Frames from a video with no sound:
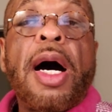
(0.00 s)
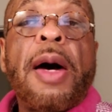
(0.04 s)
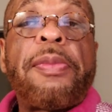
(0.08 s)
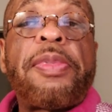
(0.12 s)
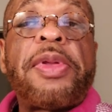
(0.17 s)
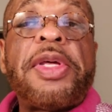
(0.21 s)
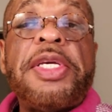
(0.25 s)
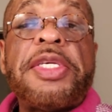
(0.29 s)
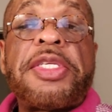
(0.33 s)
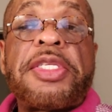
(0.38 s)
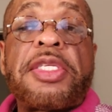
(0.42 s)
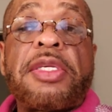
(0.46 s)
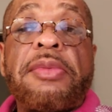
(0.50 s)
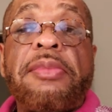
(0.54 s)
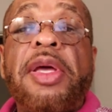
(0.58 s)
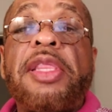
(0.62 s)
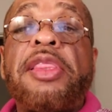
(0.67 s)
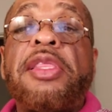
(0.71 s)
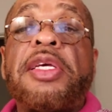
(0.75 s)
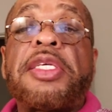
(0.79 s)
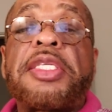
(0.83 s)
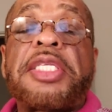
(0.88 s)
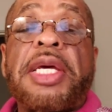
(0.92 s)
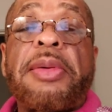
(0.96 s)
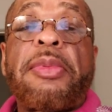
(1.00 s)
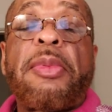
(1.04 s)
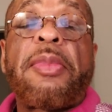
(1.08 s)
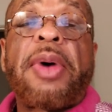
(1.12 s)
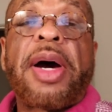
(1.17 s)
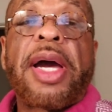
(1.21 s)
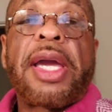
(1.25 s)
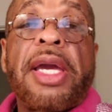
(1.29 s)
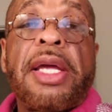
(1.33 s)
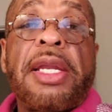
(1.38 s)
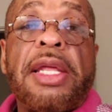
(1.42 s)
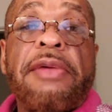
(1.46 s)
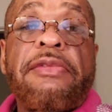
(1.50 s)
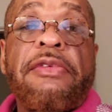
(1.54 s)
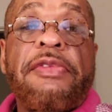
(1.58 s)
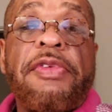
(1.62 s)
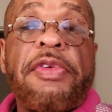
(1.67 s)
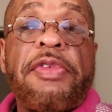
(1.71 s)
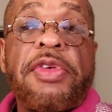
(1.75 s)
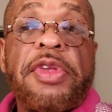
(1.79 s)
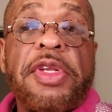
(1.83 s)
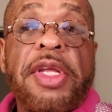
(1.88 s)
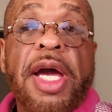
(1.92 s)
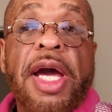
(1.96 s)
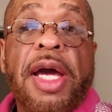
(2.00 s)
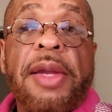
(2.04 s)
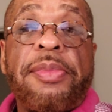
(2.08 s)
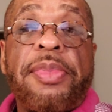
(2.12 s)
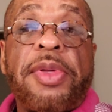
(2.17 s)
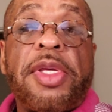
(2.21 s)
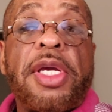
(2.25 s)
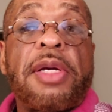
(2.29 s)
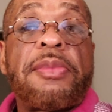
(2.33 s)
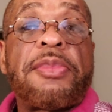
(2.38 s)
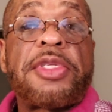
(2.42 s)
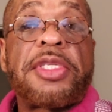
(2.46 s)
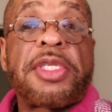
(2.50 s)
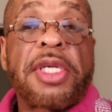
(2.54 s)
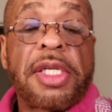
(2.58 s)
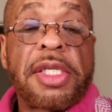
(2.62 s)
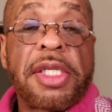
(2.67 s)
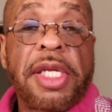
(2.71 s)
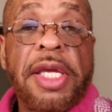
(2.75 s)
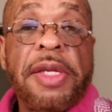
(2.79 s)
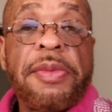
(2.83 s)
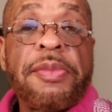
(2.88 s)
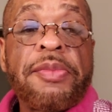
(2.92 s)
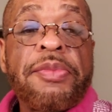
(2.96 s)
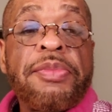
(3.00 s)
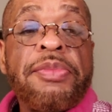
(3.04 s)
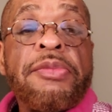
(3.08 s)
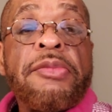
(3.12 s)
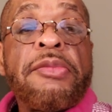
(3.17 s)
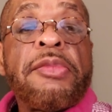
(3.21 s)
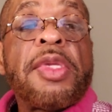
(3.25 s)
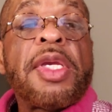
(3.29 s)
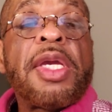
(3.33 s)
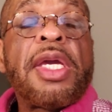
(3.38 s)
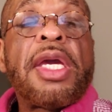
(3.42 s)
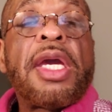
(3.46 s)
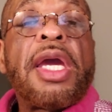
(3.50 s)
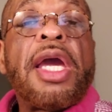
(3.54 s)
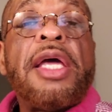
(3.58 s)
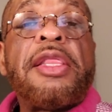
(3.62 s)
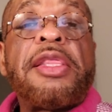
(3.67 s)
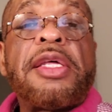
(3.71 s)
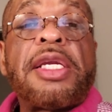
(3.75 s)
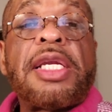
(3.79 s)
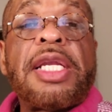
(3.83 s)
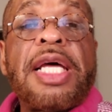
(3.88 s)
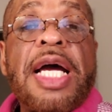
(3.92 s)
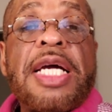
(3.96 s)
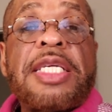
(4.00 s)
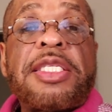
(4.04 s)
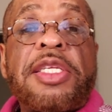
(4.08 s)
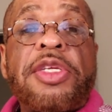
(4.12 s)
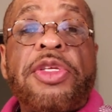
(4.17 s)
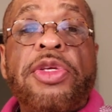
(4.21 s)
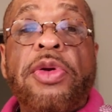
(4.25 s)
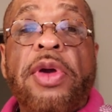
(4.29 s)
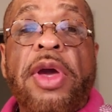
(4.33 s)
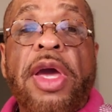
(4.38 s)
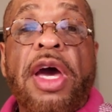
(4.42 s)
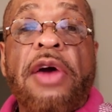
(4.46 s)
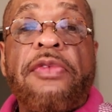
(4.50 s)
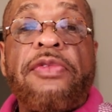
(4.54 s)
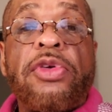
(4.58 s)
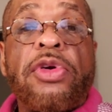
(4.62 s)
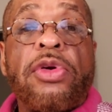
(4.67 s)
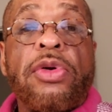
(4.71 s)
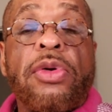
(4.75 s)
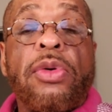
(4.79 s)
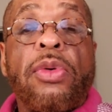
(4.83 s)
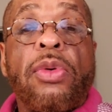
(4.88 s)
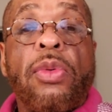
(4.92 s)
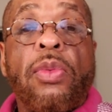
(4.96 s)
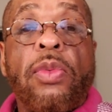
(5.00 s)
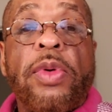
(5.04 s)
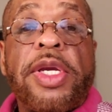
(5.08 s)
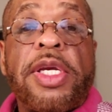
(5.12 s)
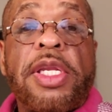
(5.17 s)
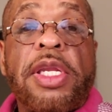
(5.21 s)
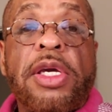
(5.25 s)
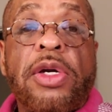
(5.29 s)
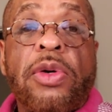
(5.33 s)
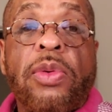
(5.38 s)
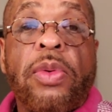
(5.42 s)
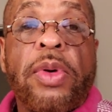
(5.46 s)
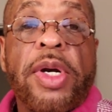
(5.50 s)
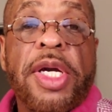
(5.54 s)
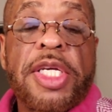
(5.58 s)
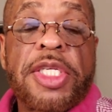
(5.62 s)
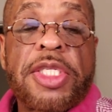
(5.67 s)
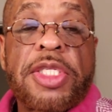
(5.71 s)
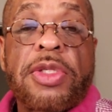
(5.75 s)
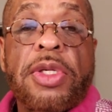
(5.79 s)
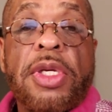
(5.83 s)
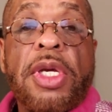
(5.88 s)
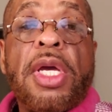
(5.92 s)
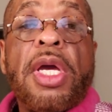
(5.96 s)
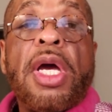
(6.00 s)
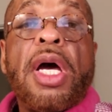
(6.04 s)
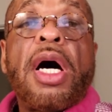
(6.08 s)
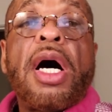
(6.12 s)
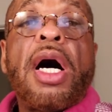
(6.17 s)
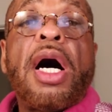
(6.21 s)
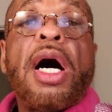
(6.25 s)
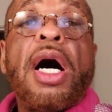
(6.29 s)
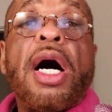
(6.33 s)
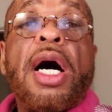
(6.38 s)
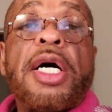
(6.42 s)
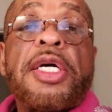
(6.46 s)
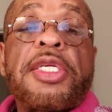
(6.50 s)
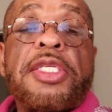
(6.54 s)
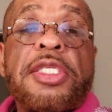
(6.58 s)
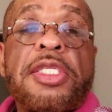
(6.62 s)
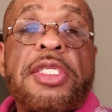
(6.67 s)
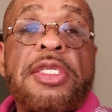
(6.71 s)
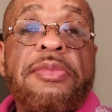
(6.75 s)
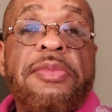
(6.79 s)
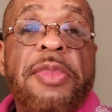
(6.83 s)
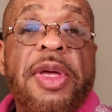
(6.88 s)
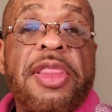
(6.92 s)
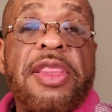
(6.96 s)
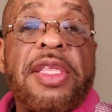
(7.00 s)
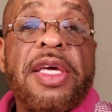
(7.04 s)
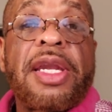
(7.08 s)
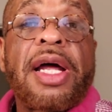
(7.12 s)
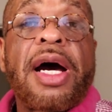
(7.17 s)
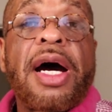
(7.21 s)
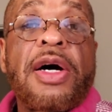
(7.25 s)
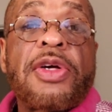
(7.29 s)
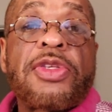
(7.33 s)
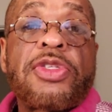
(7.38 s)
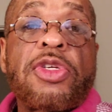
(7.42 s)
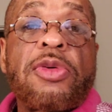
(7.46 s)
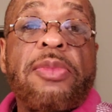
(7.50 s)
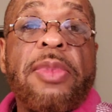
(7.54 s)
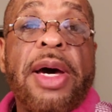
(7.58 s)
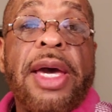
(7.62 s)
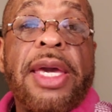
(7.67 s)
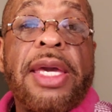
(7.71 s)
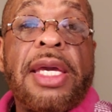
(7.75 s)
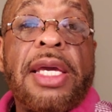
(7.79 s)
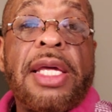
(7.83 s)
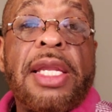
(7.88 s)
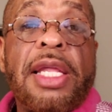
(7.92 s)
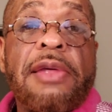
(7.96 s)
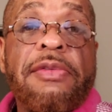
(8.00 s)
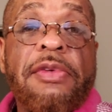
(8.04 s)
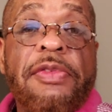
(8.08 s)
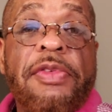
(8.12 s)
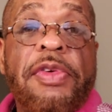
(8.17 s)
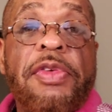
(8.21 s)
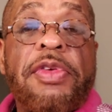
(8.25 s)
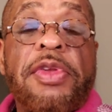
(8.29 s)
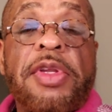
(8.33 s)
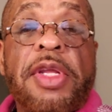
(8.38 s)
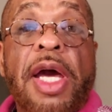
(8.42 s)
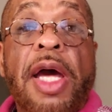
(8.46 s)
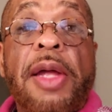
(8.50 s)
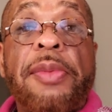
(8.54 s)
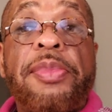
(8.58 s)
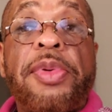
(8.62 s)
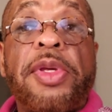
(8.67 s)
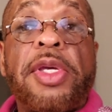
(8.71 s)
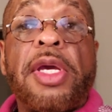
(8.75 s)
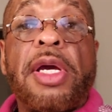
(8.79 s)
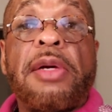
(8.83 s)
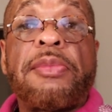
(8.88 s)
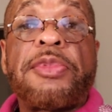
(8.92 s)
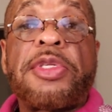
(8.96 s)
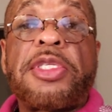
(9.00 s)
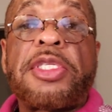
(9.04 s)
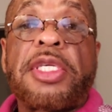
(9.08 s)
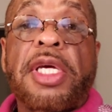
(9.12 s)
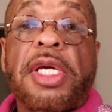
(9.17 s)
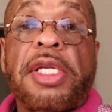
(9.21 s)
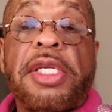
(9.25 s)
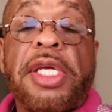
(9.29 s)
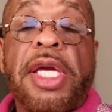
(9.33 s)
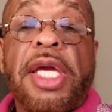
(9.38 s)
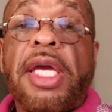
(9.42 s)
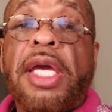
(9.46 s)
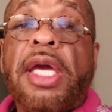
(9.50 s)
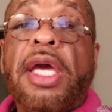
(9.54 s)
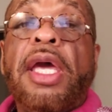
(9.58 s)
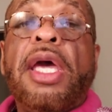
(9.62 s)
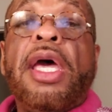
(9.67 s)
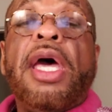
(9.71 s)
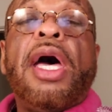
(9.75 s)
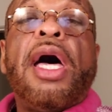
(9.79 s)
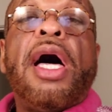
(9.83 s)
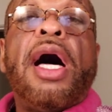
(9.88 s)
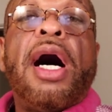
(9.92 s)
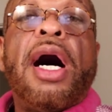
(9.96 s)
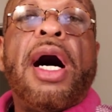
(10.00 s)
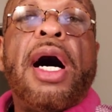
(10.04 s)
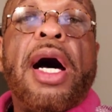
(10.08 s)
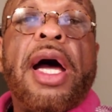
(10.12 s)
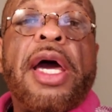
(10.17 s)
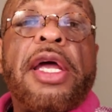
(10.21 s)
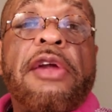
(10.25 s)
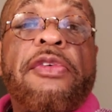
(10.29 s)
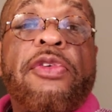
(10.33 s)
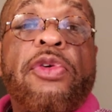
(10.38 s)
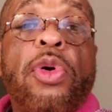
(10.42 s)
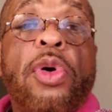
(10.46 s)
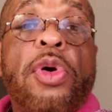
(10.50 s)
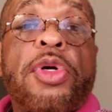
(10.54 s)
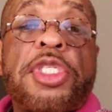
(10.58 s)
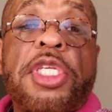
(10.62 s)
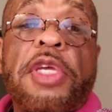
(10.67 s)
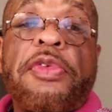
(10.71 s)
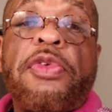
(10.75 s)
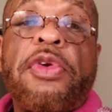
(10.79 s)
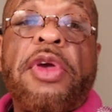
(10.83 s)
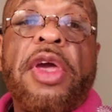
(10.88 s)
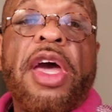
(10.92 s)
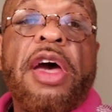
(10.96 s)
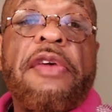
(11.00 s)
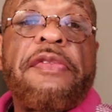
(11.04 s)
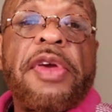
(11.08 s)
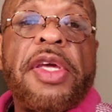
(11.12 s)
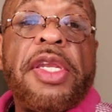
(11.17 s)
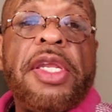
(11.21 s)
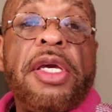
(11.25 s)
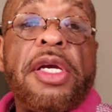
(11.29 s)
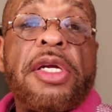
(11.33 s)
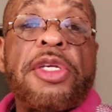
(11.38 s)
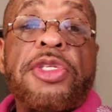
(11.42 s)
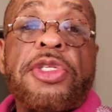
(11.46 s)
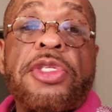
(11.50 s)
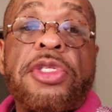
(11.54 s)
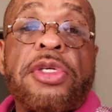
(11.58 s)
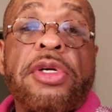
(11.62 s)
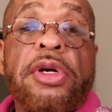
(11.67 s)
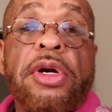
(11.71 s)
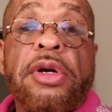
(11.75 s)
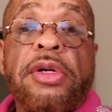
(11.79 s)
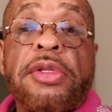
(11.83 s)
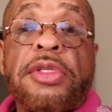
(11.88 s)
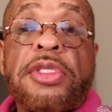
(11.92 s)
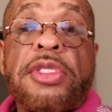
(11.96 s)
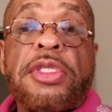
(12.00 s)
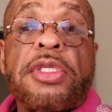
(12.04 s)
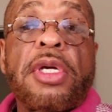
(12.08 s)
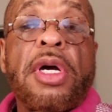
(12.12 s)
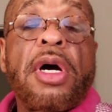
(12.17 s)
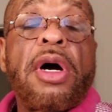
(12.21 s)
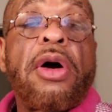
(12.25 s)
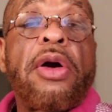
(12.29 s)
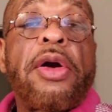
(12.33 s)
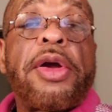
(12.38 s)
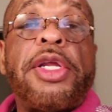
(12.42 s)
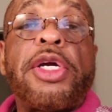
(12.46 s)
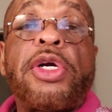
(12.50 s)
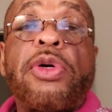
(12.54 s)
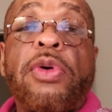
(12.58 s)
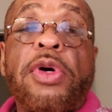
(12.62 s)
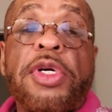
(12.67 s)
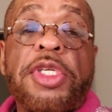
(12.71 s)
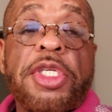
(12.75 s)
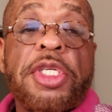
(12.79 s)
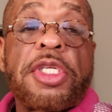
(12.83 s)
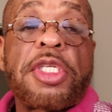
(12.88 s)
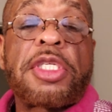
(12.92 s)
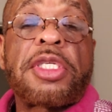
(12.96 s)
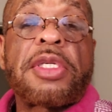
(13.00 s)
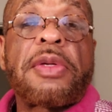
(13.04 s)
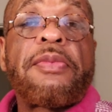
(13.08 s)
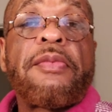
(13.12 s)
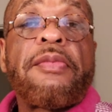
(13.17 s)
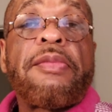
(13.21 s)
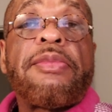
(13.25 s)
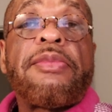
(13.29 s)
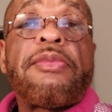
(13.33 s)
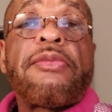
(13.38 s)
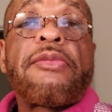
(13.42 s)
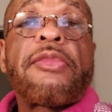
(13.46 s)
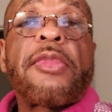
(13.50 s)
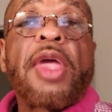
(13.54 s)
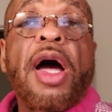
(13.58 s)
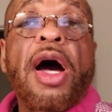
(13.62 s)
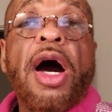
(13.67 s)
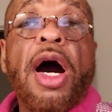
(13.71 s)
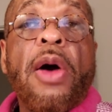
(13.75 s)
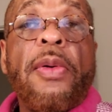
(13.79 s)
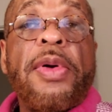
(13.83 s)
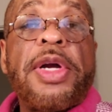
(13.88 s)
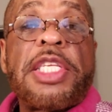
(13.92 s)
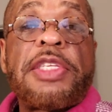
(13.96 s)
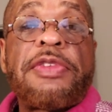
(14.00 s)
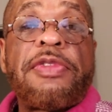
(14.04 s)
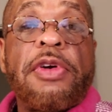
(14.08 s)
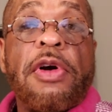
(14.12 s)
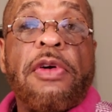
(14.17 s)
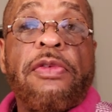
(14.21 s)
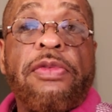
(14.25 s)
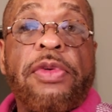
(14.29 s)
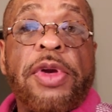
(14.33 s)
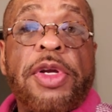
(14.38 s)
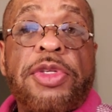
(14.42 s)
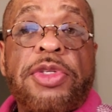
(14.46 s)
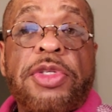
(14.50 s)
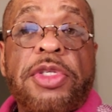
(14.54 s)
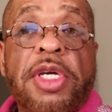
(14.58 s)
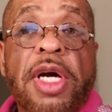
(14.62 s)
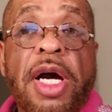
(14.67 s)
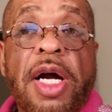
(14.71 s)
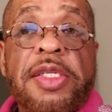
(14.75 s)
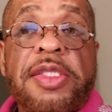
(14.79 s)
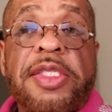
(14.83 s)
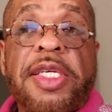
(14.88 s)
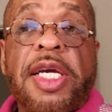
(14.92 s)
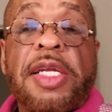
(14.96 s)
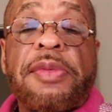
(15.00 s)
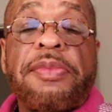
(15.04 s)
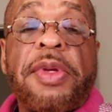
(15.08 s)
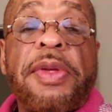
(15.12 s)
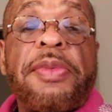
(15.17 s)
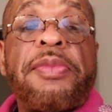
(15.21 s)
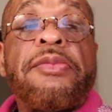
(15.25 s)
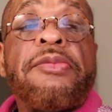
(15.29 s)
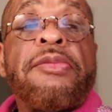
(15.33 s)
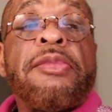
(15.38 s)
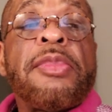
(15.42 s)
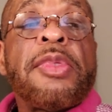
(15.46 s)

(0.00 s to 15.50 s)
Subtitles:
Please submit the assignment by 11:59 p.m. Sunday. And then lastly, you have your weekly quiz. Submit that also by 11:59 p.m. Sunday. And of course, if you have any concerns or any questions, always feel free to contact me.